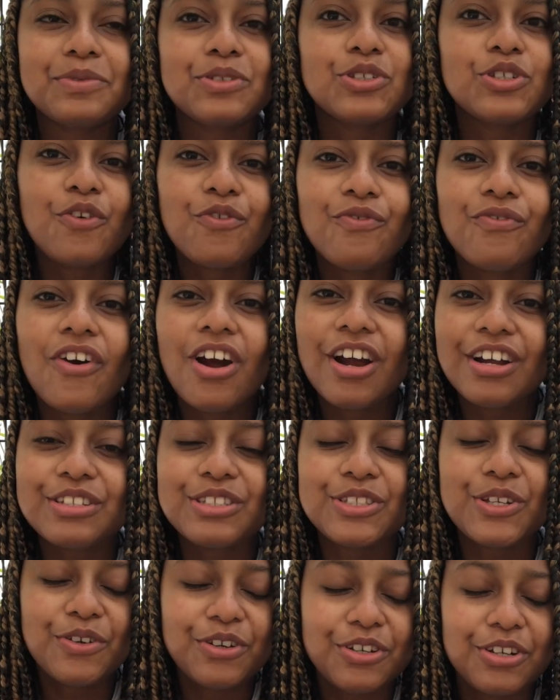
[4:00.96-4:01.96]
so far
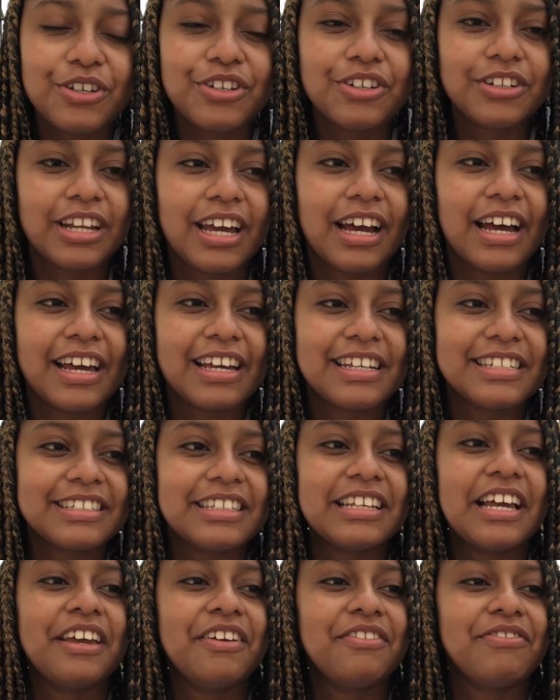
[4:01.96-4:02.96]
so good, guys.
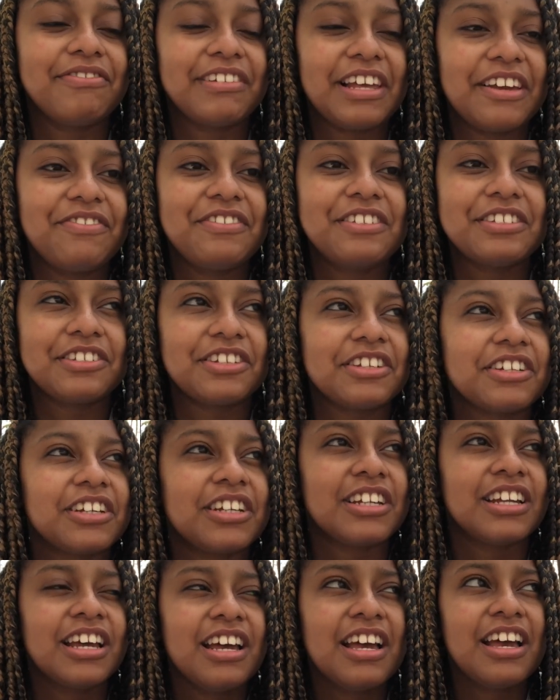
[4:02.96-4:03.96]
Life is
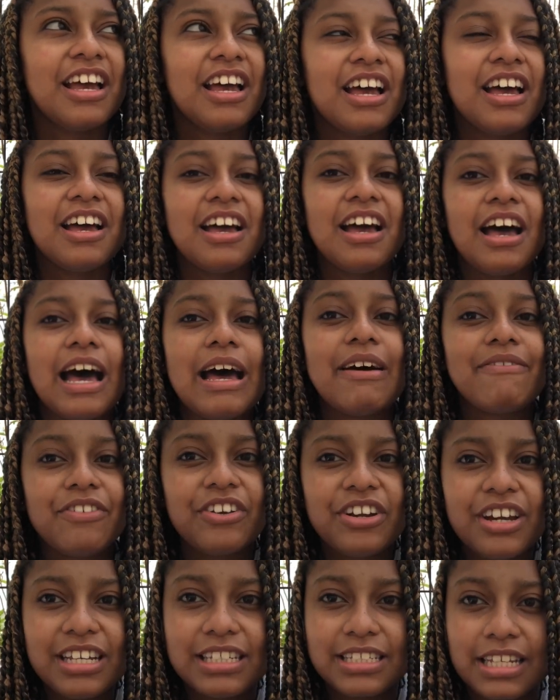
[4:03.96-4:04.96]
good. I'm
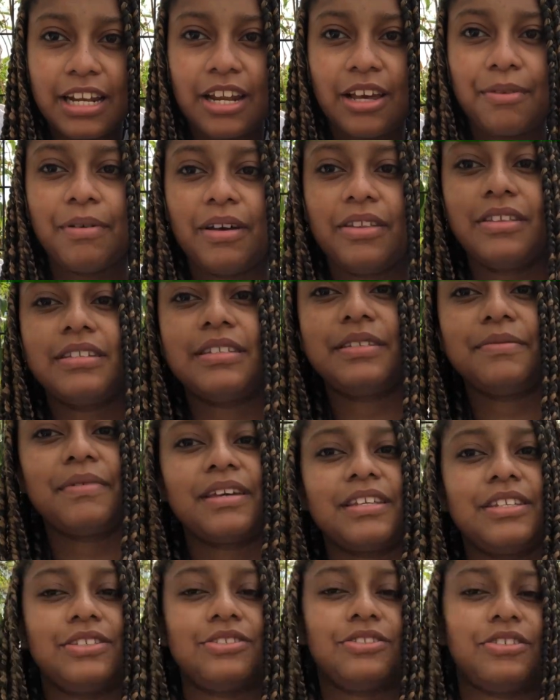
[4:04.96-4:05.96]
very excited about this
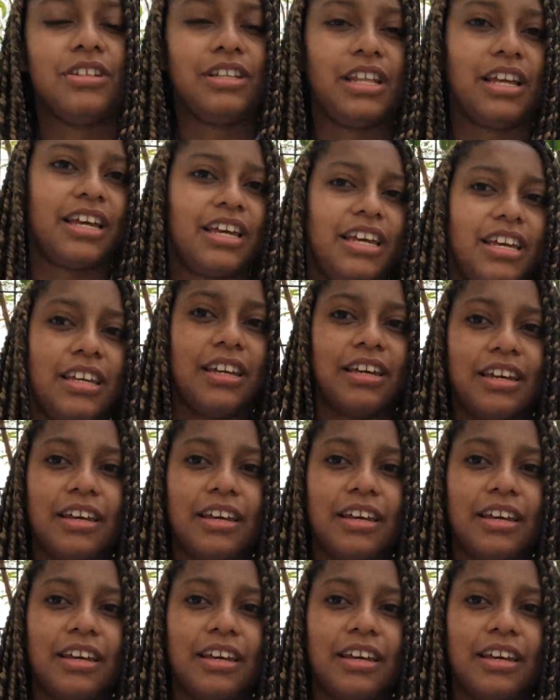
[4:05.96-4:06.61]
semester. Like,